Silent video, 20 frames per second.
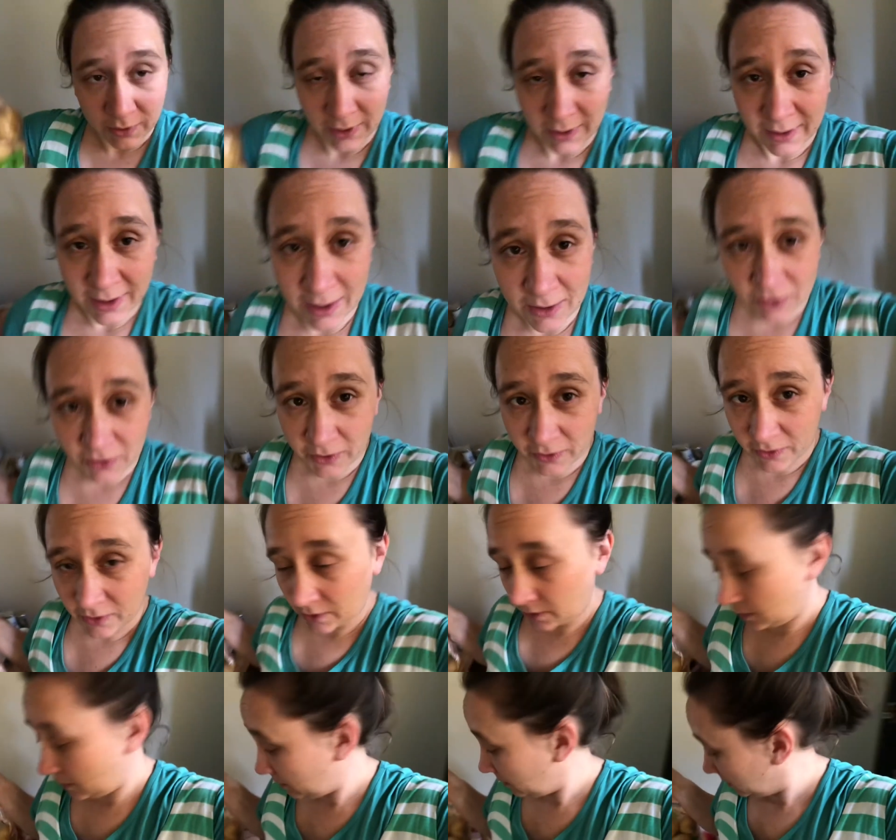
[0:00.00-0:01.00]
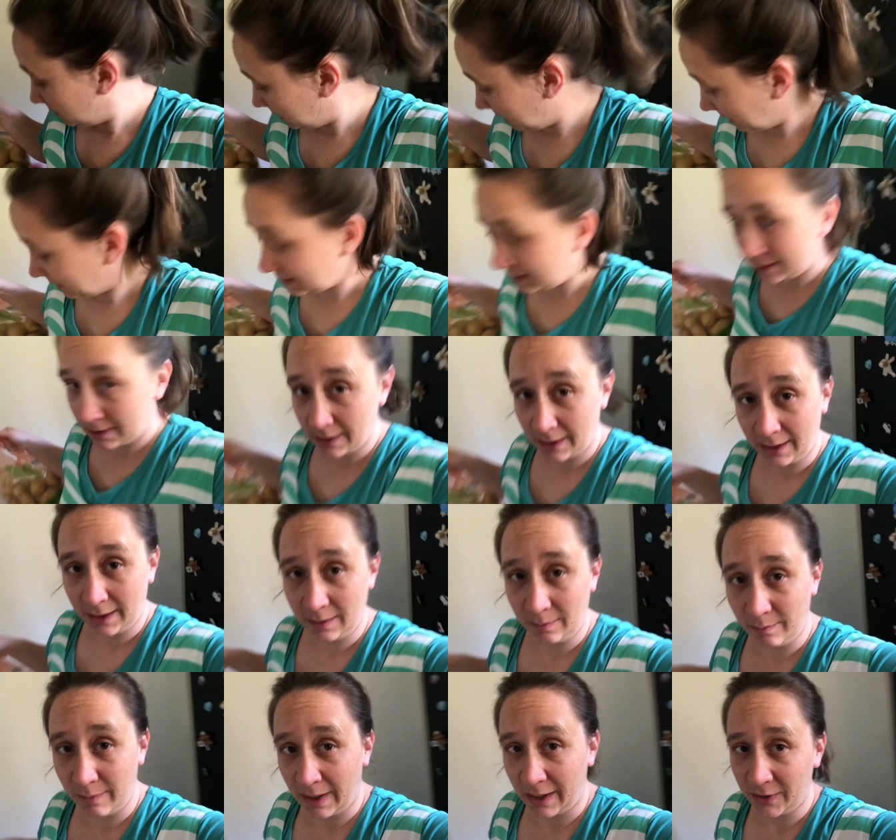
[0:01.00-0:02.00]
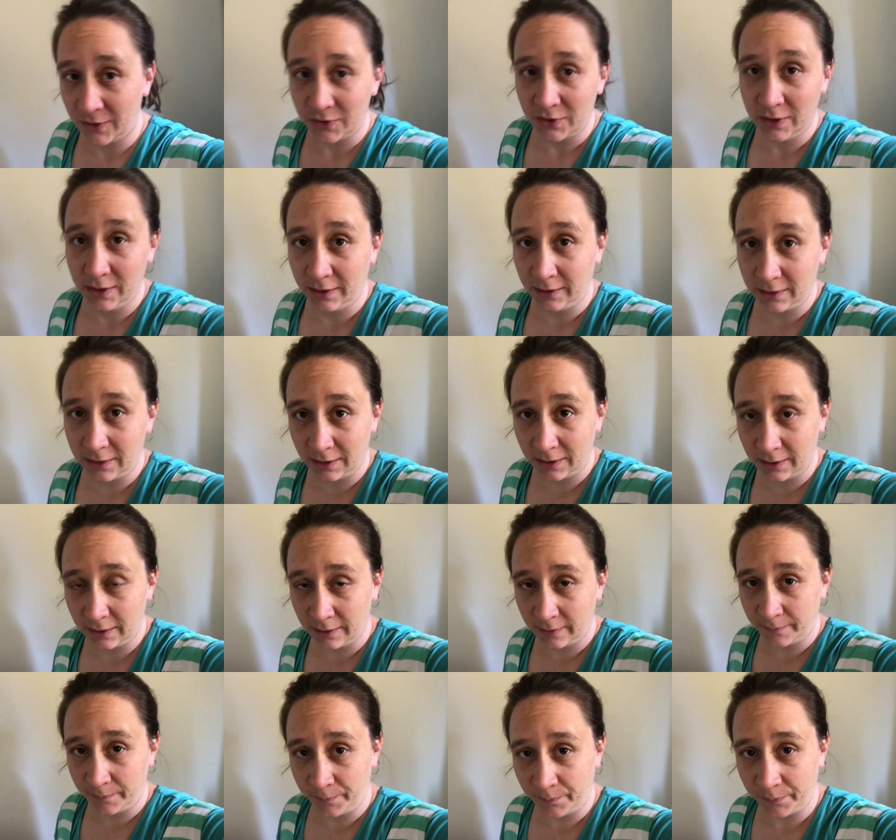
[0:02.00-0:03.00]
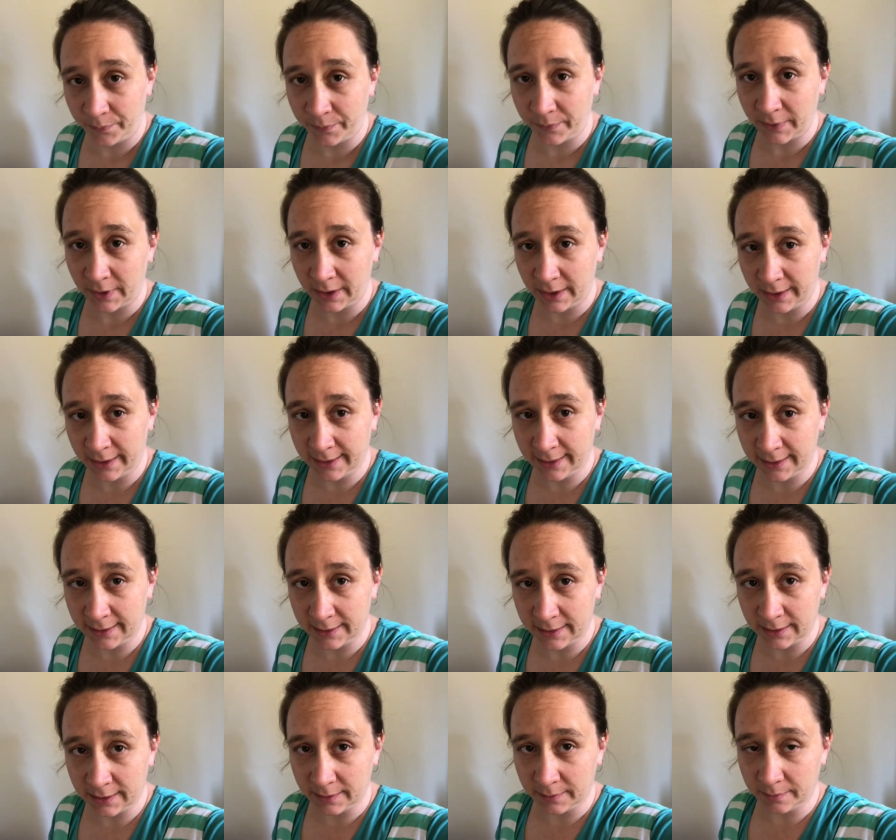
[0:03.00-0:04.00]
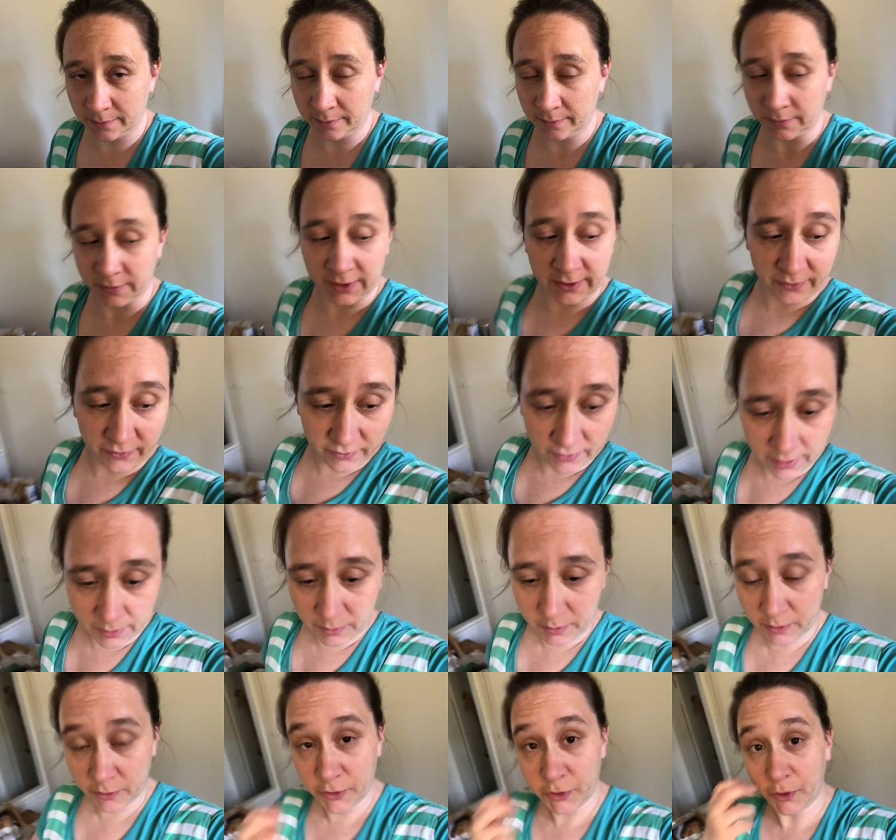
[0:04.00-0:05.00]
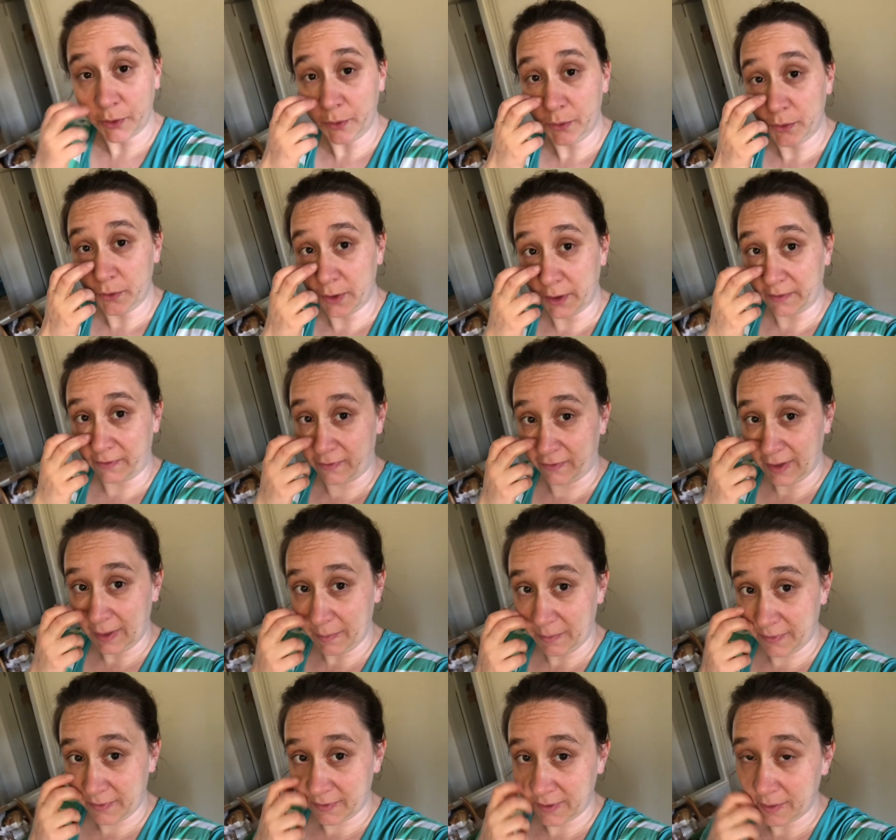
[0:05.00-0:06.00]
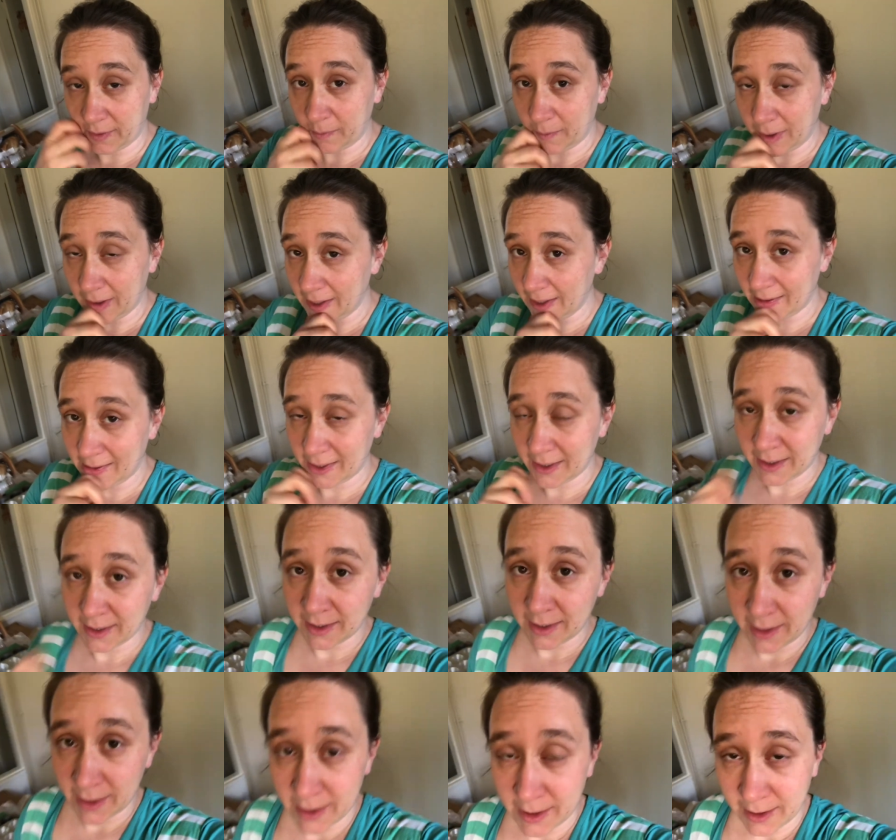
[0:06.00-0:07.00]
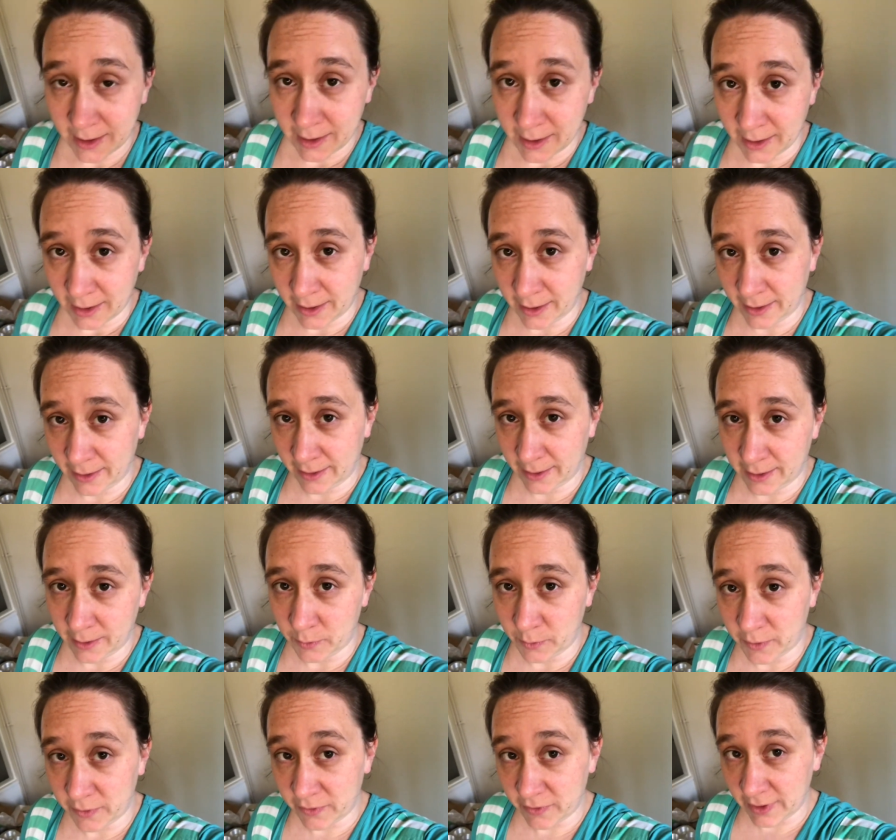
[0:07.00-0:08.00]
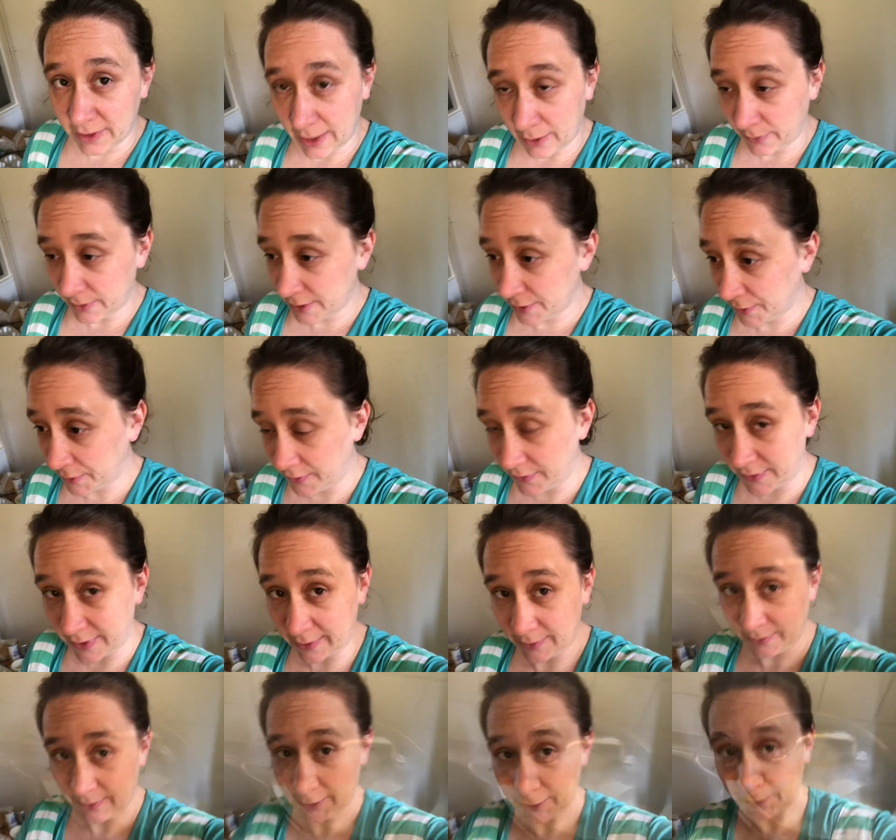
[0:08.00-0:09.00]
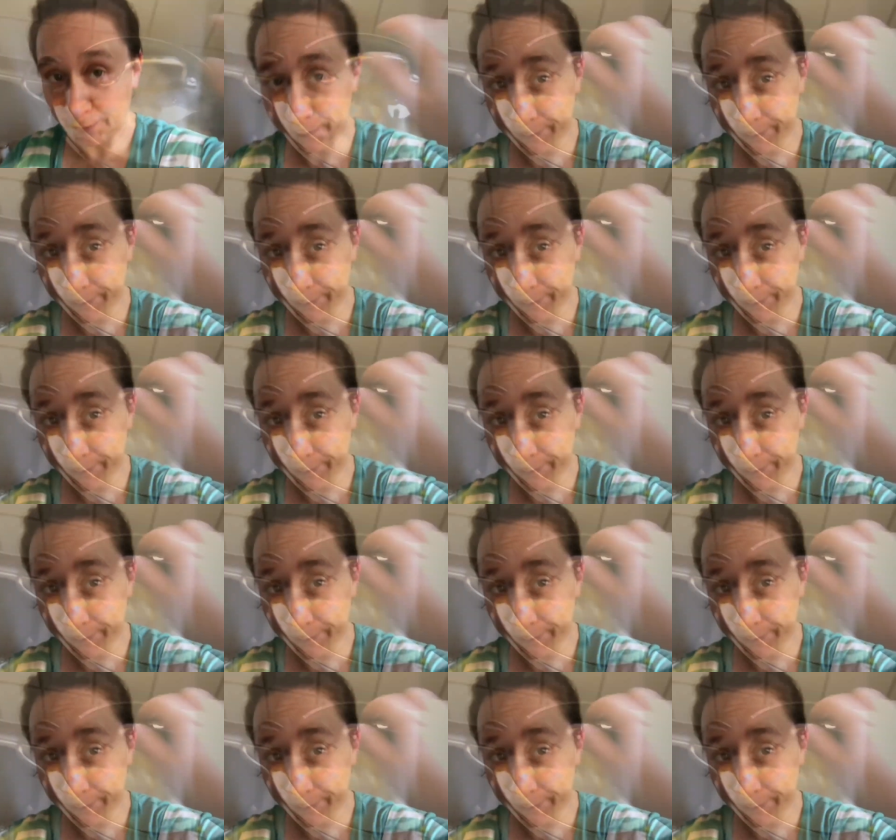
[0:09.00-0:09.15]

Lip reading: and then just cook that and mash it. And yes, I will show you the steps I'm making, and then we'll see how it turns out.